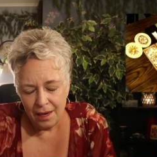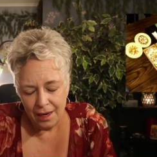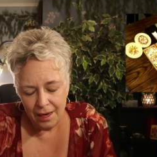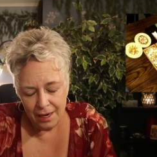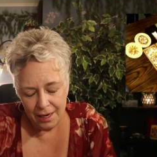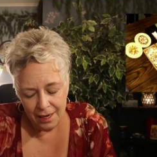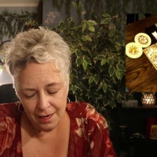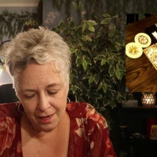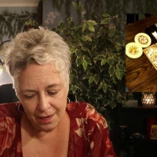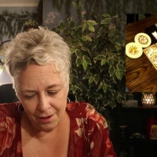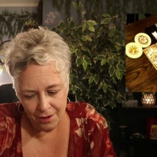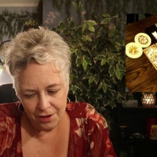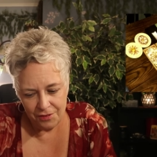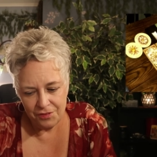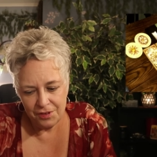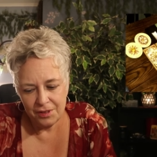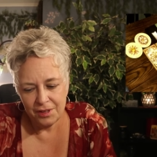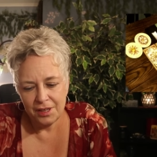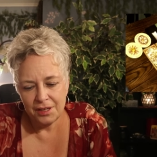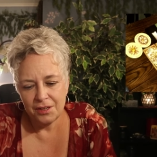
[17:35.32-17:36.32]
anyhow I
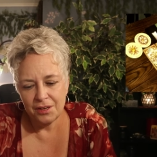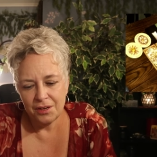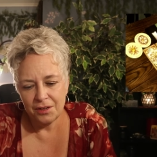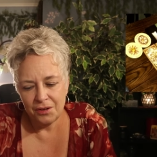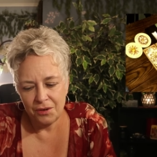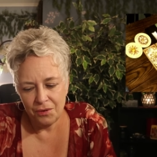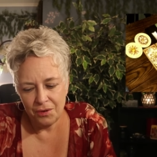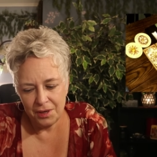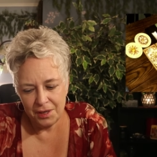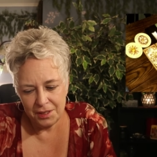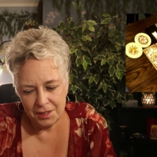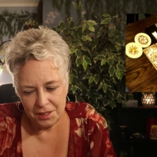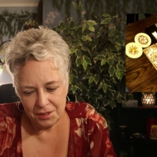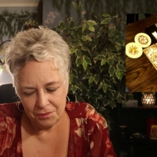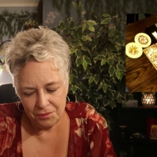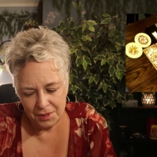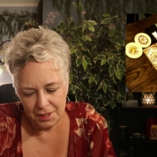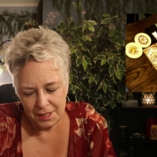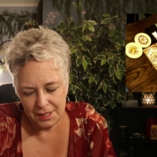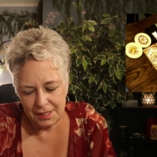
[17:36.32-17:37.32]
feel like you're going
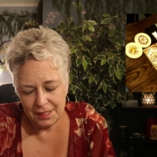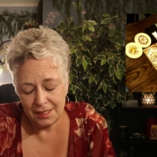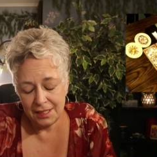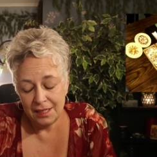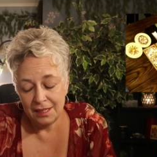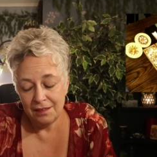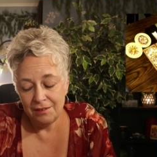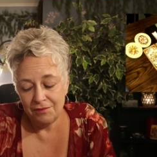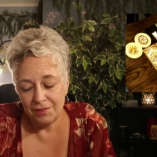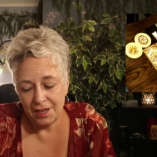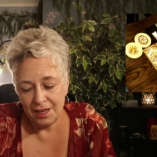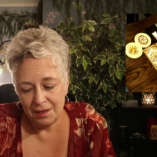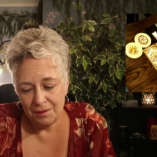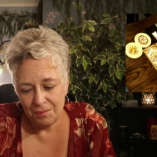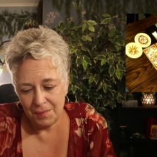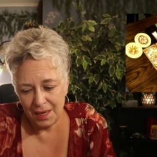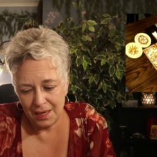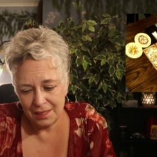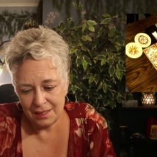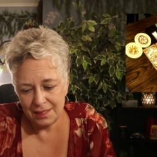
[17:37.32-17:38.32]
to receive a
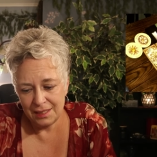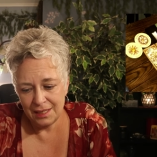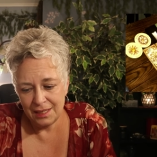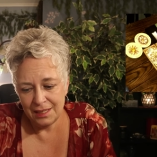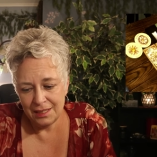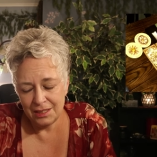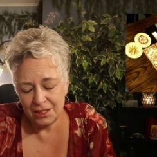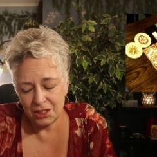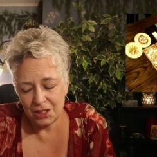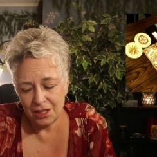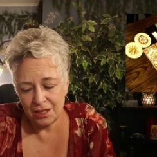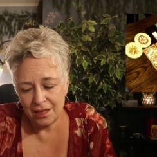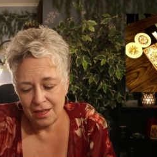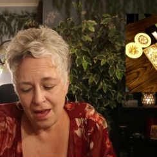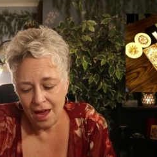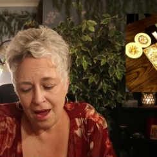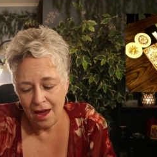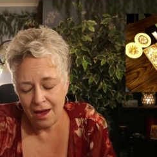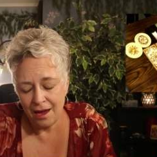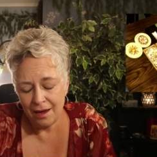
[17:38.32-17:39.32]
message
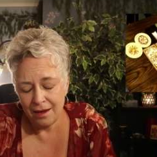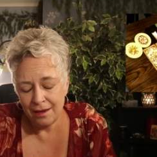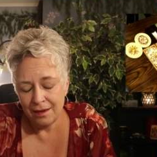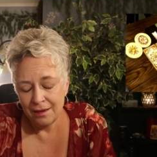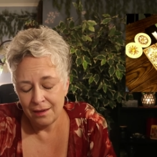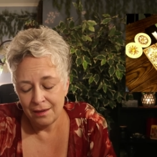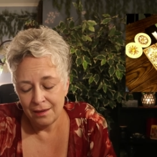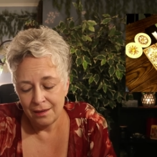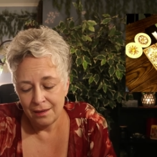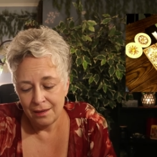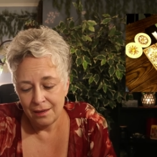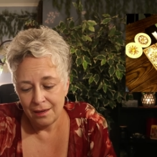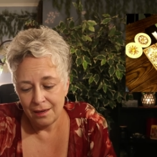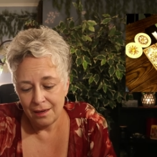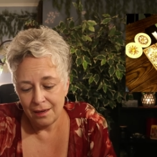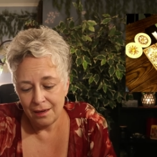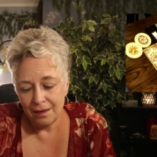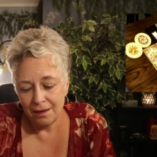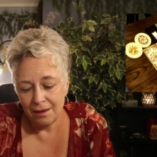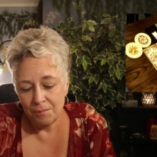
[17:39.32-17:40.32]
that
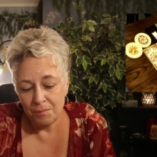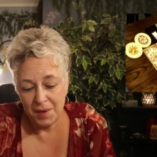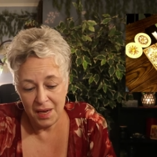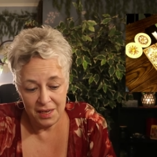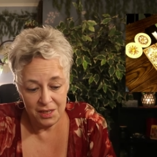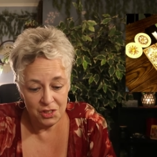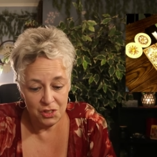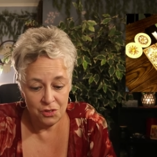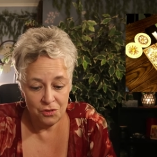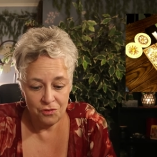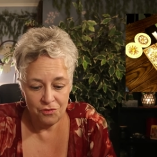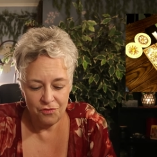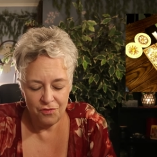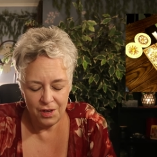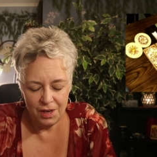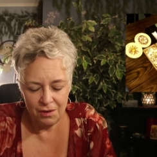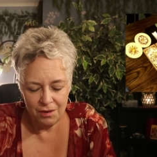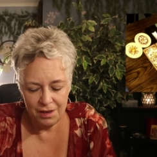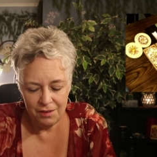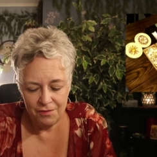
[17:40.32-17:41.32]
uh, makes you
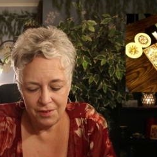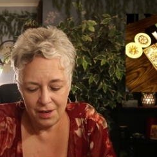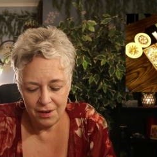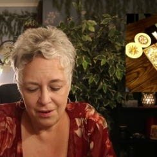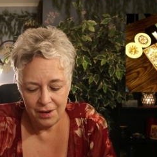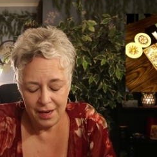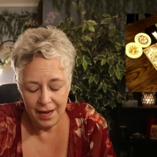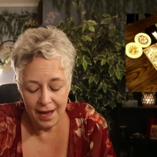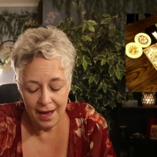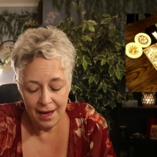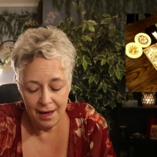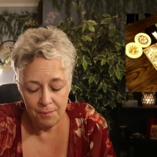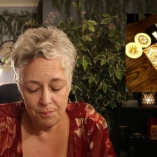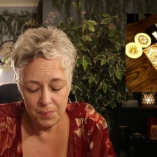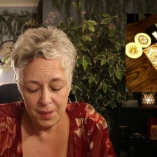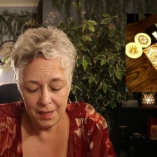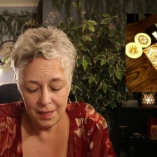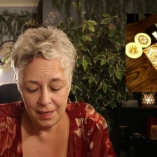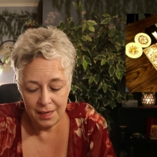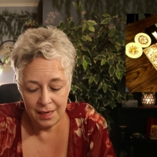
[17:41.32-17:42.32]
very very
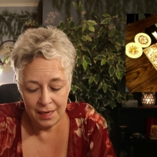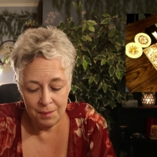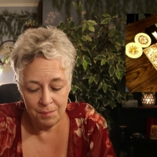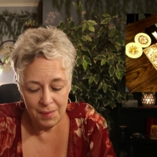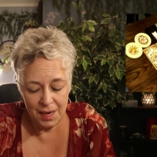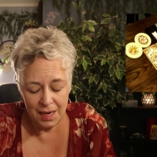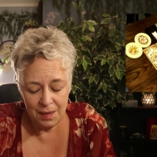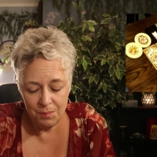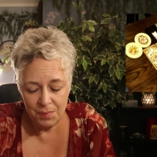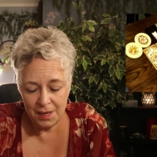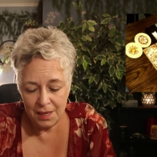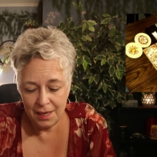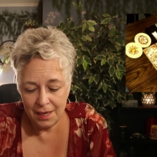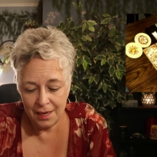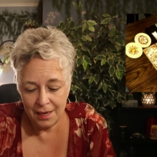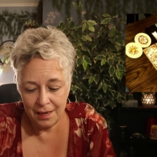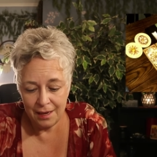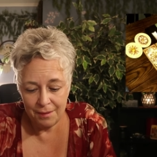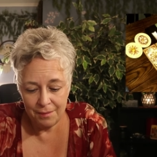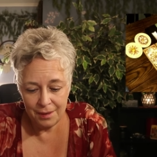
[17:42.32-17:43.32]
happy and maybe
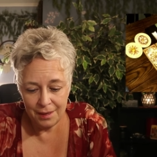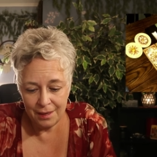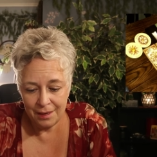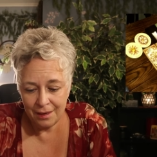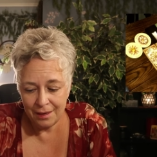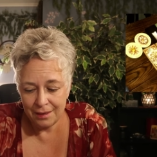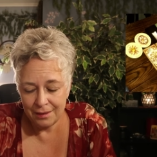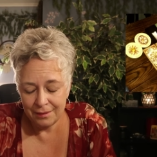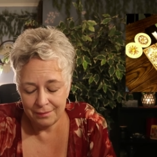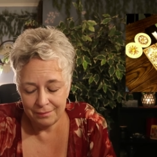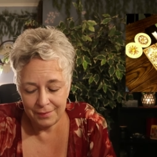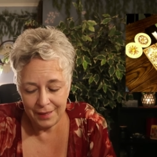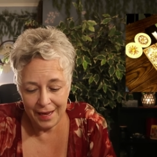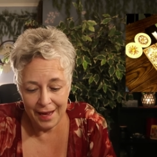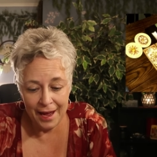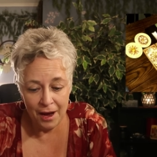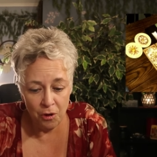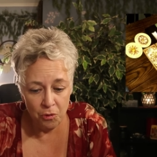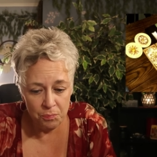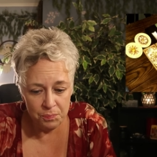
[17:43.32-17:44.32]
it uh,
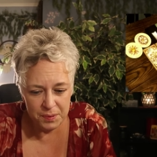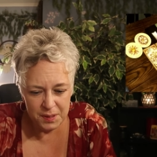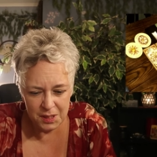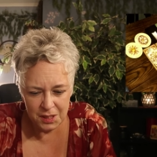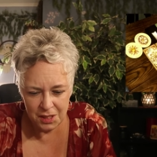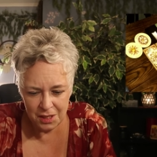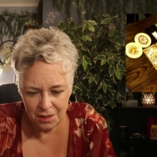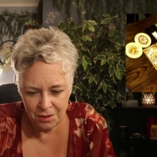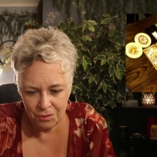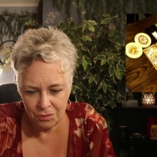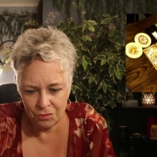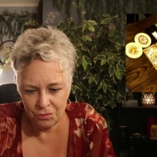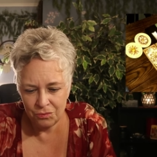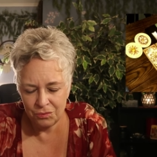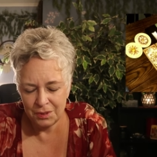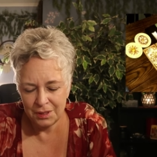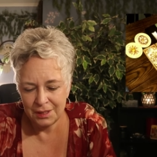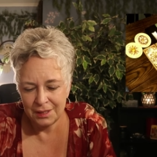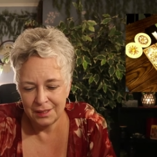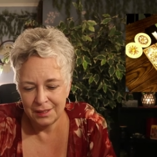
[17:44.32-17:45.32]
helps
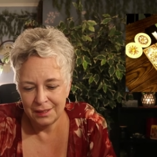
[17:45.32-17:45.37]
you